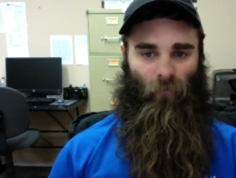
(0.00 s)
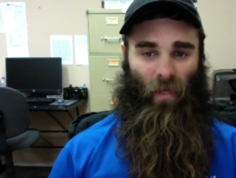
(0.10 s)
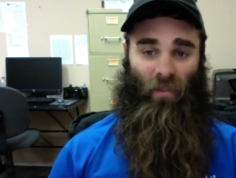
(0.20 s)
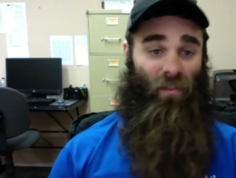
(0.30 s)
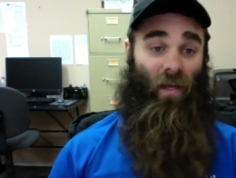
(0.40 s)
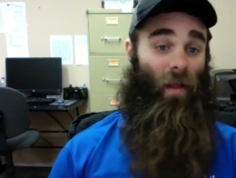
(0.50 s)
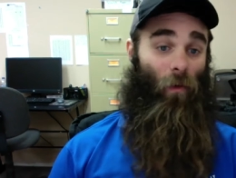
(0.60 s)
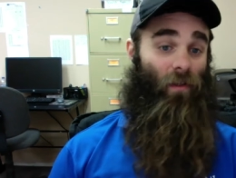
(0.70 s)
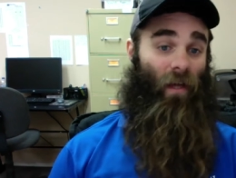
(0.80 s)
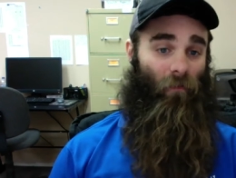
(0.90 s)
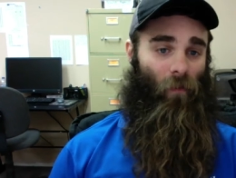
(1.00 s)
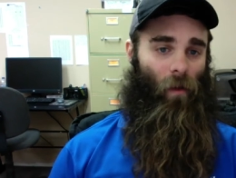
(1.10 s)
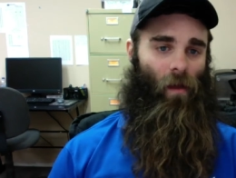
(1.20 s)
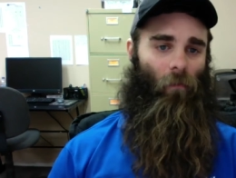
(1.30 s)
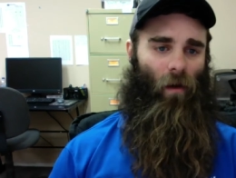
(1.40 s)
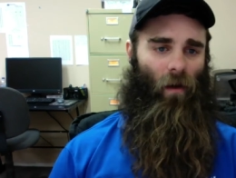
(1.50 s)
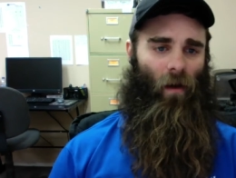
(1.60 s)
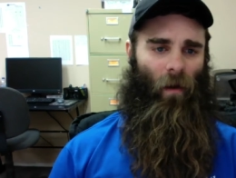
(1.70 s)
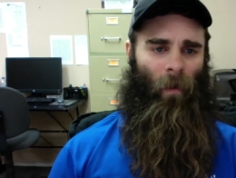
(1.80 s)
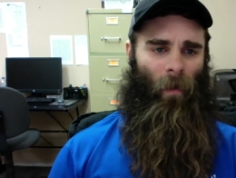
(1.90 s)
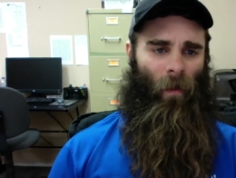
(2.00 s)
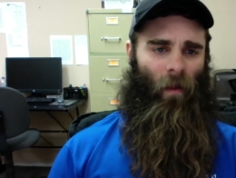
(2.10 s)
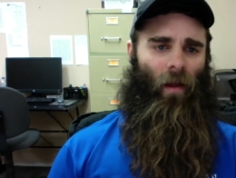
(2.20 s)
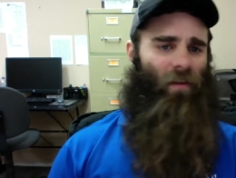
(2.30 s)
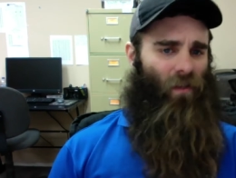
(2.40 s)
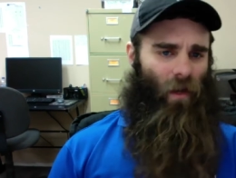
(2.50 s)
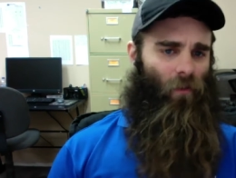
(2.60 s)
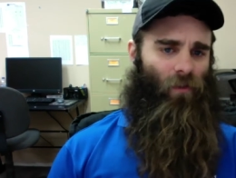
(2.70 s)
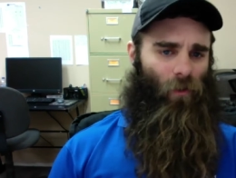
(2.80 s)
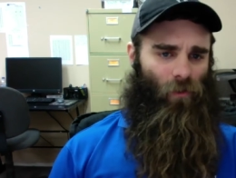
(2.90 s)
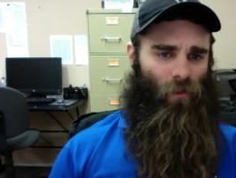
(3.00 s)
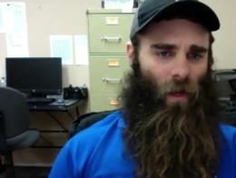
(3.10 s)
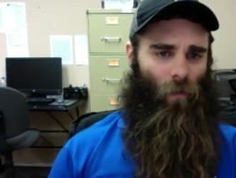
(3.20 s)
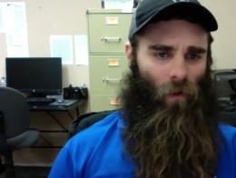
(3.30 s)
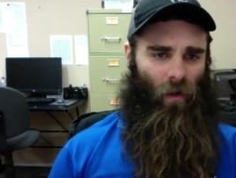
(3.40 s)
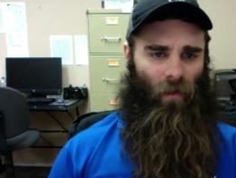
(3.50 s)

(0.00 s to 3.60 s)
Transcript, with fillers: Not to say they always have to be, but it's another social network.